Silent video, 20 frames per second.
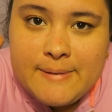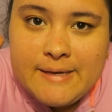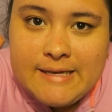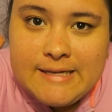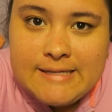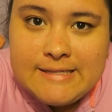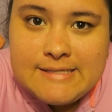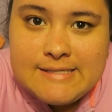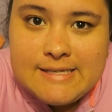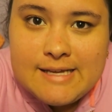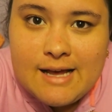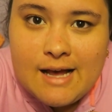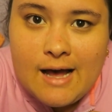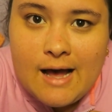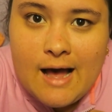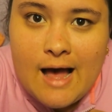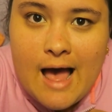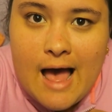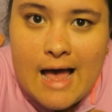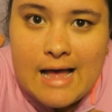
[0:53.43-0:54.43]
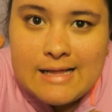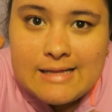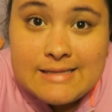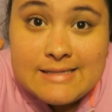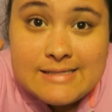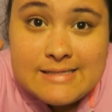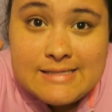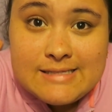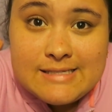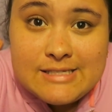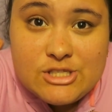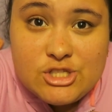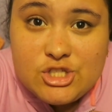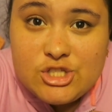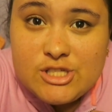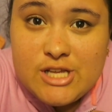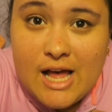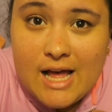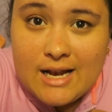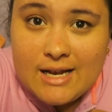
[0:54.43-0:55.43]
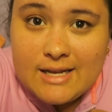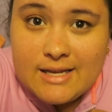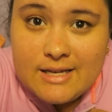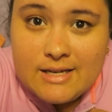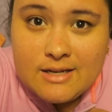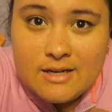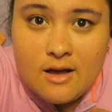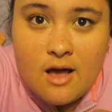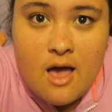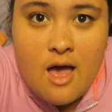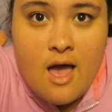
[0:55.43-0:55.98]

pizza and Caesar salad.